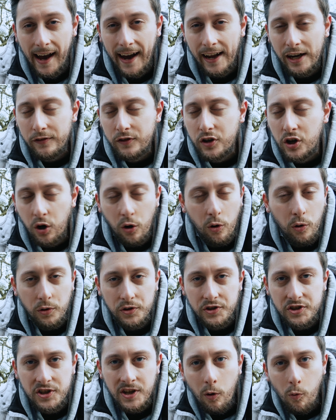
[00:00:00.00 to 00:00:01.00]
And of
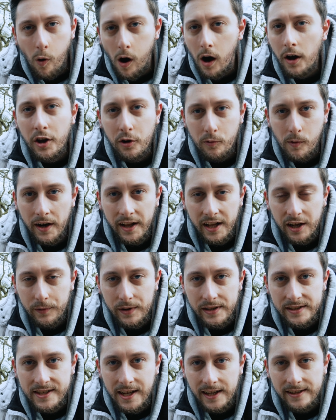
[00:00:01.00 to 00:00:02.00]
course, while you're running your
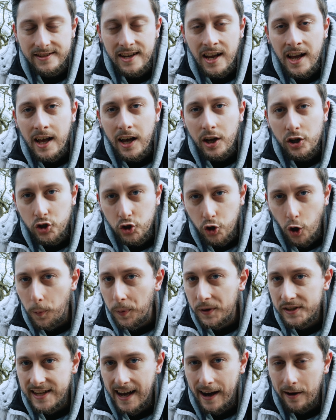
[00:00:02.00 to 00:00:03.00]
incense, drop
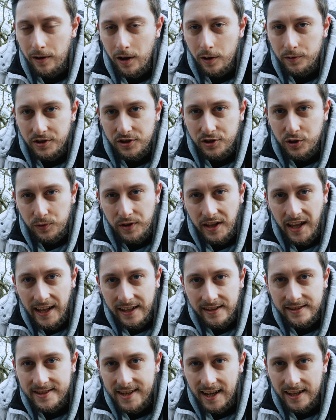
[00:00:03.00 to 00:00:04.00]
a download to the
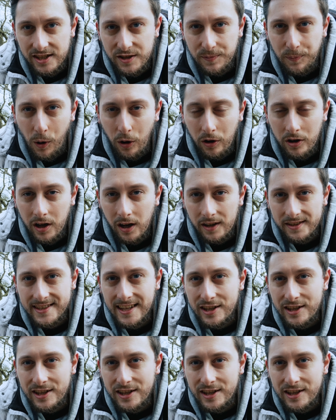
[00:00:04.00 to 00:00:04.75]
Incensed Podcast.